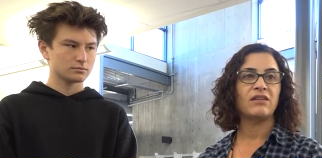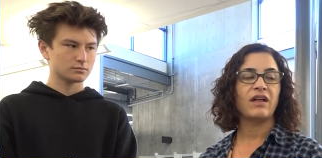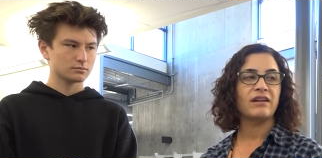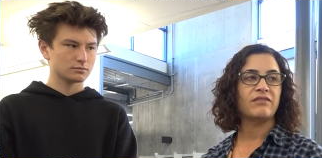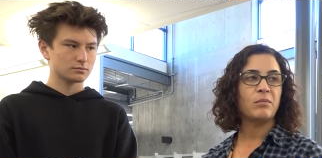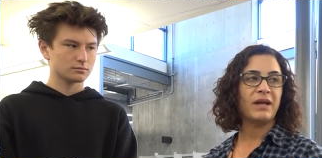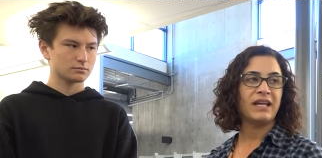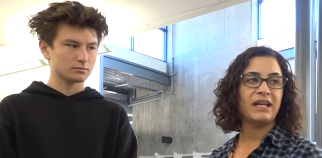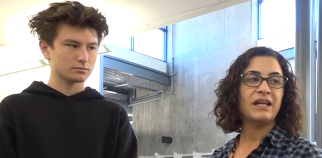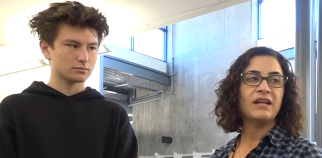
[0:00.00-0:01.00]
Speaker 1: a lot of the
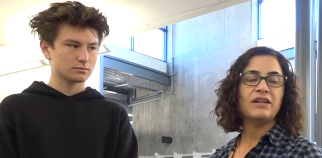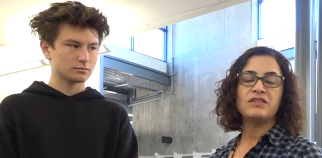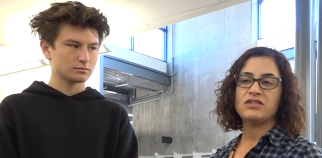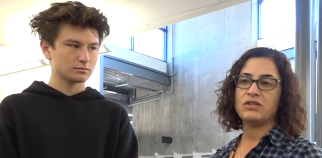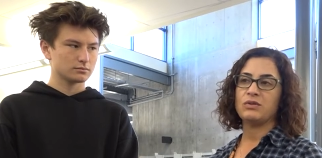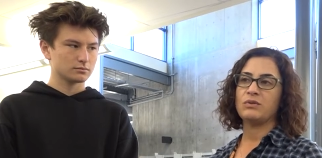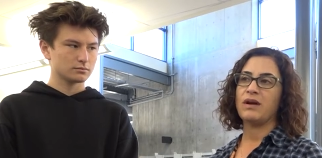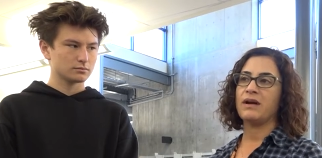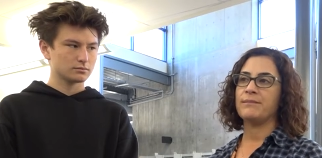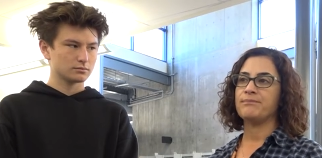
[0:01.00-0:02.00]
money to
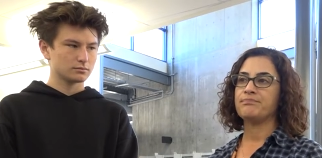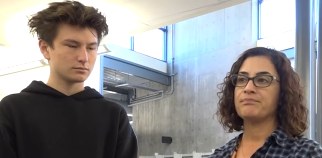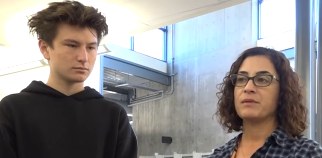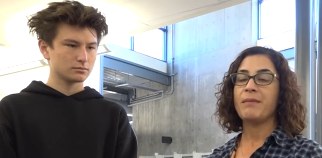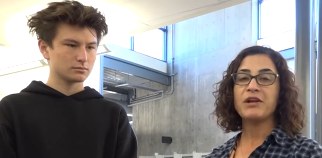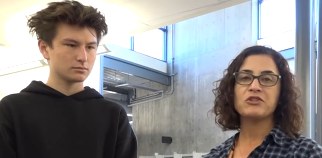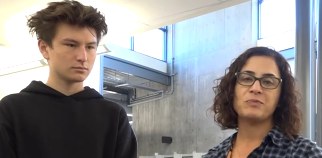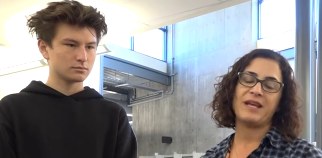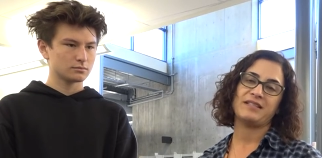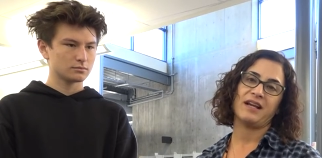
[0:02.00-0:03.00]
um,
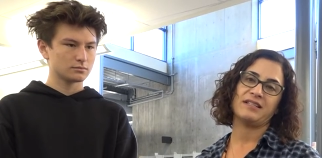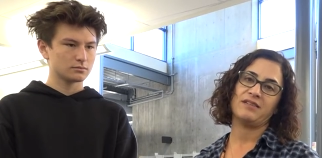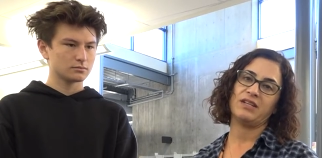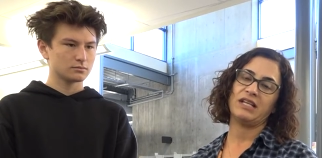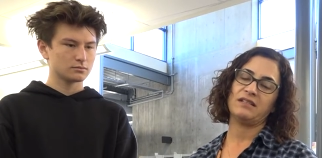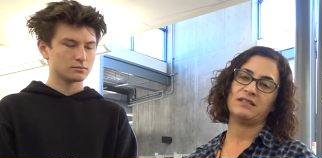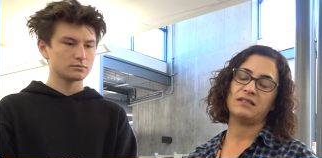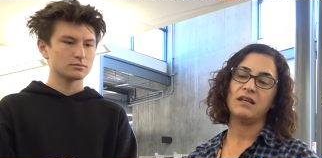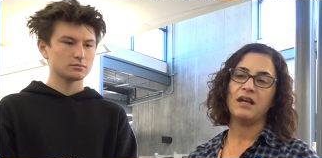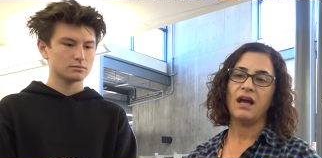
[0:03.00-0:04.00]
makerspace activities.
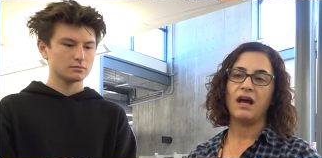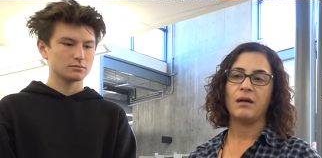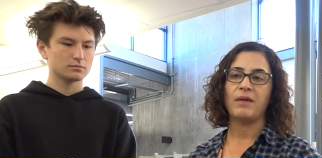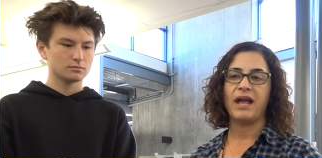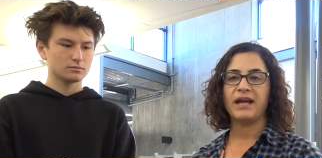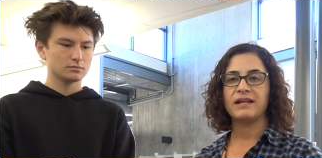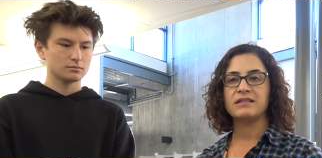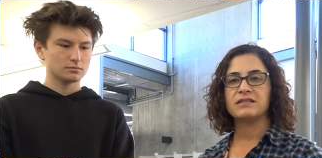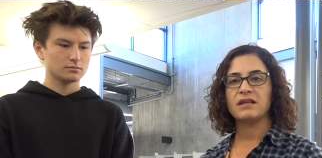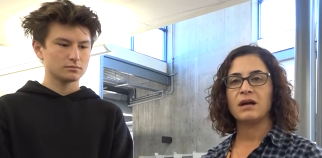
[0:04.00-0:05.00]
Um,
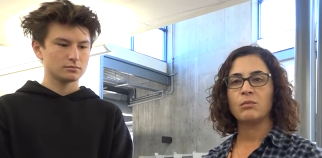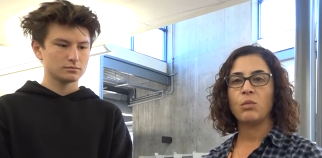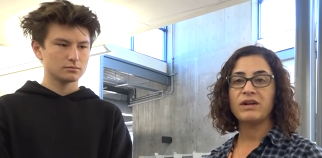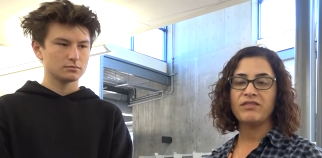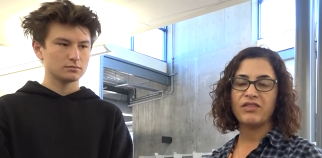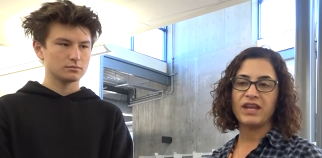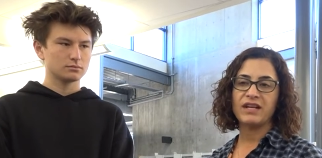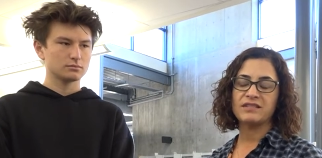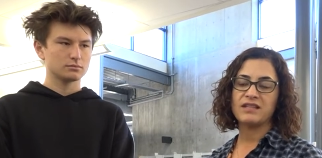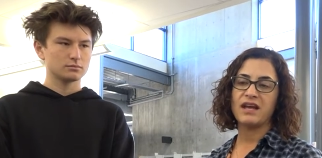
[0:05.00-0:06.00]
and um, one of the
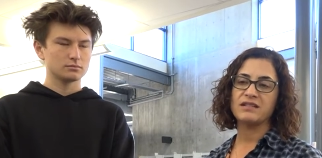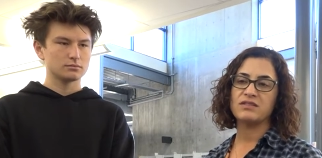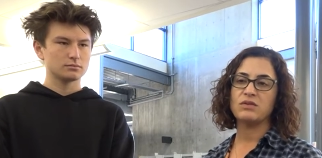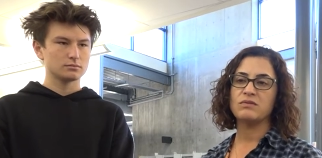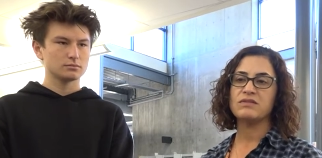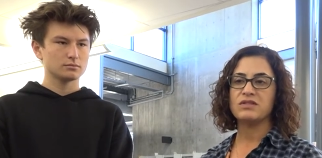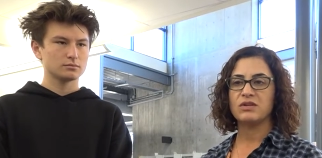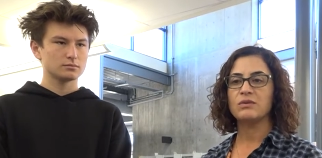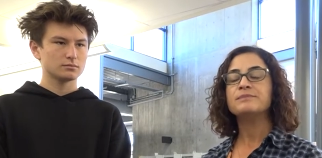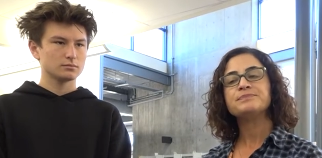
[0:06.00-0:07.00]
things that students
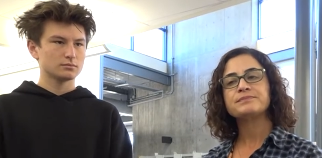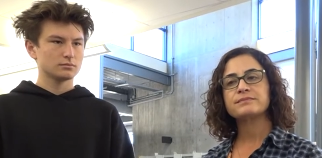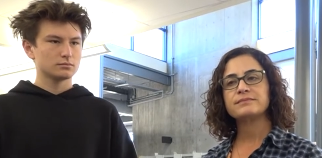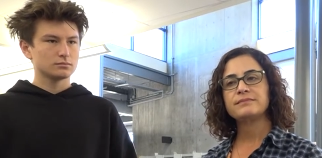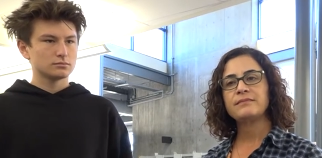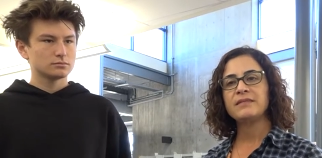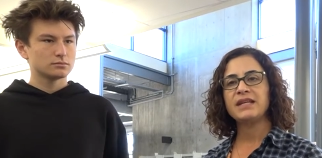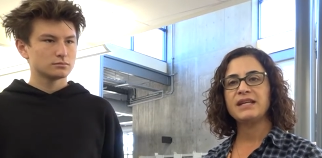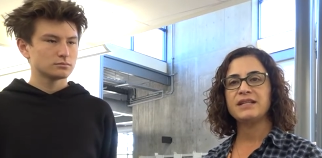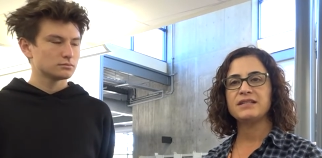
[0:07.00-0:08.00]
do
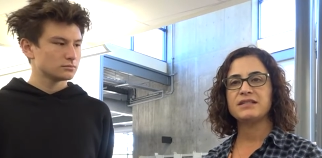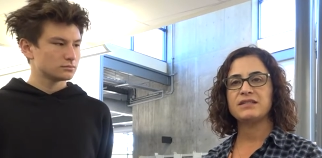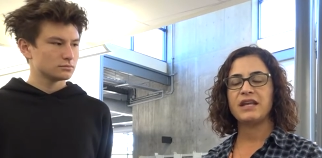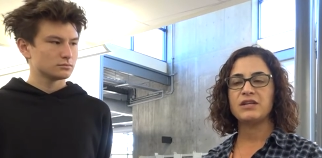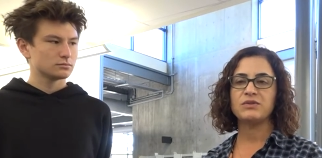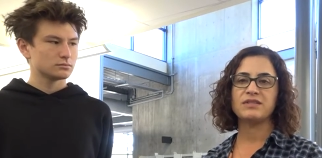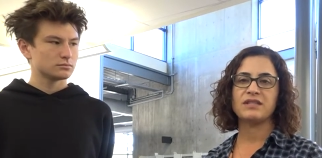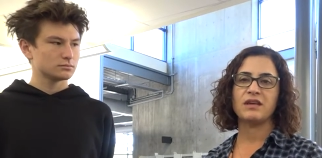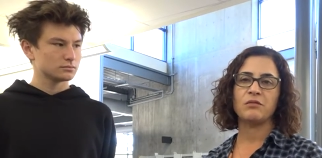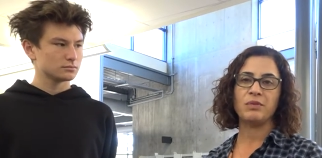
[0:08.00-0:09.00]
is they use
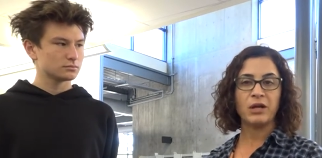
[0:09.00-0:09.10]
the